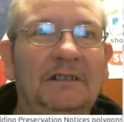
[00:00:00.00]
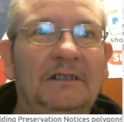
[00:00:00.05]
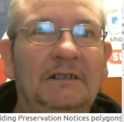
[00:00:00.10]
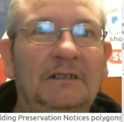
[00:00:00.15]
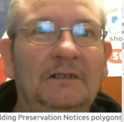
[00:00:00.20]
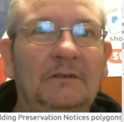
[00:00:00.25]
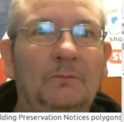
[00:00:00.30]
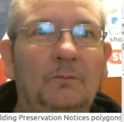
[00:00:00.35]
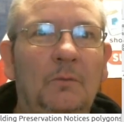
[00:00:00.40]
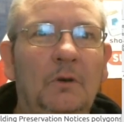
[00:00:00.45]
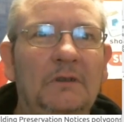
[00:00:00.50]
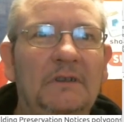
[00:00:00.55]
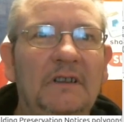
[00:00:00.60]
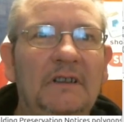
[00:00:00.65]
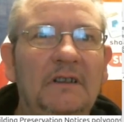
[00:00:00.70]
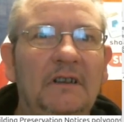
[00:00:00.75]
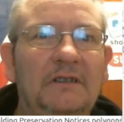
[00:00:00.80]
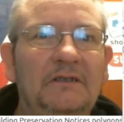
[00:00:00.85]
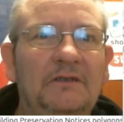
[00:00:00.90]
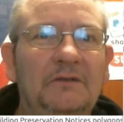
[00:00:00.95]
What didn't
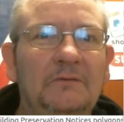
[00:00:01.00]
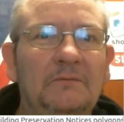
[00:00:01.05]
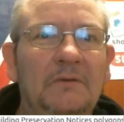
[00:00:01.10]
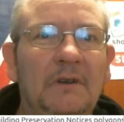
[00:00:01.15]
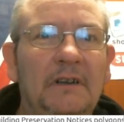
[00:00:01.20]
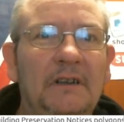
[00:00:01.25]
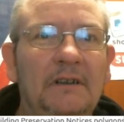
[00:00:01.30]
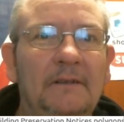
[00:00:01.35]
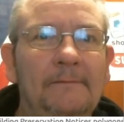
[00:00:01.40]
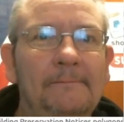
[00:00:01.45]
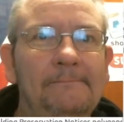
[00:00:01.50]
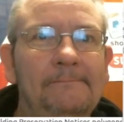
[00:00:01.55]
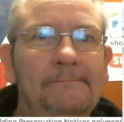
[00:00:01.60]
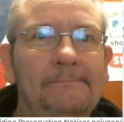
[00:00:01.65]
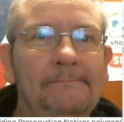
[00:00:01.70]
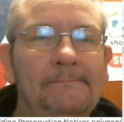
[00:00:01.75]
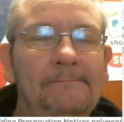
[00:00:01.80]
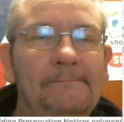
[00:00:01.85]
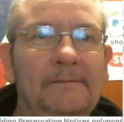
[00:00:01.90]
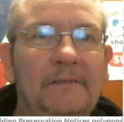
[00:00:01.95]
I do right?
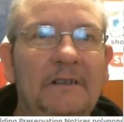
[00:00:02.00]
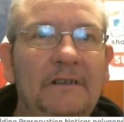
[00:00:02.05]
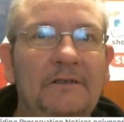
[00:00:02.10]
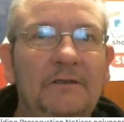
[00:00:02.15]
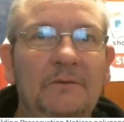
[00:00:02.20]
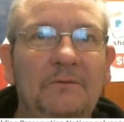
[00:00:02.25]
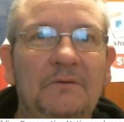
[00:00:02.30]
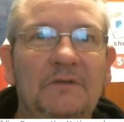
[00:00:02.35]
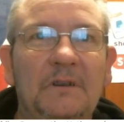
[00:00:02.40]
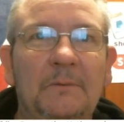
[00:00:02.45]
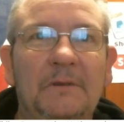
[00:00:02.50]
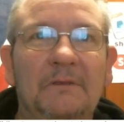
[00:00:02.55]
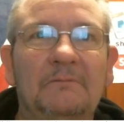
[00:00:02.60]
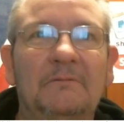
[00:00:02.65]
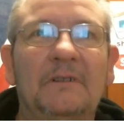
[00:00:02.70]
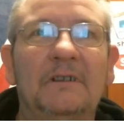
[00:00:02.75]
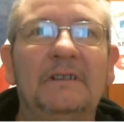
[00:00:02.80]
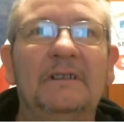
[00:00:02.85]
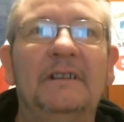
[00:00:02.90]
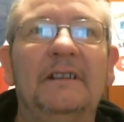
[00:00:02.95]
Didn't do something
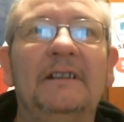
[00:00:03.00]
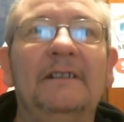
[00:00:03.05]
right there.